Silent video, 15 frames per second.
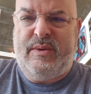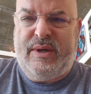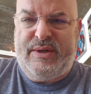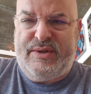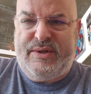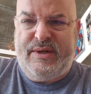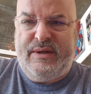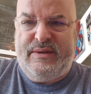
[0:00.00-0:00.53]

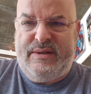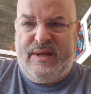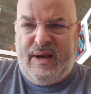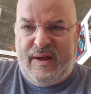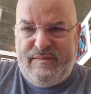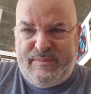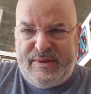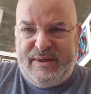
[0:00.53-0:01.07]
questions that
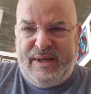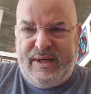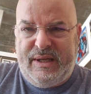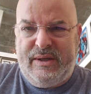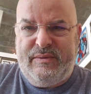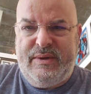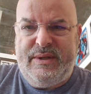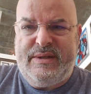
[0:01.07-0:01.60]
I've been
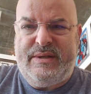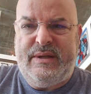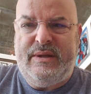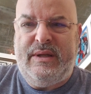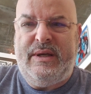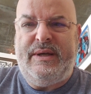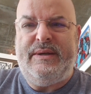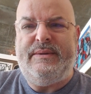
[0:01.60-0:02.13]
getting
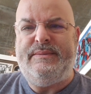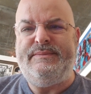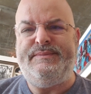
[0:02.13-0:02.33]
recently.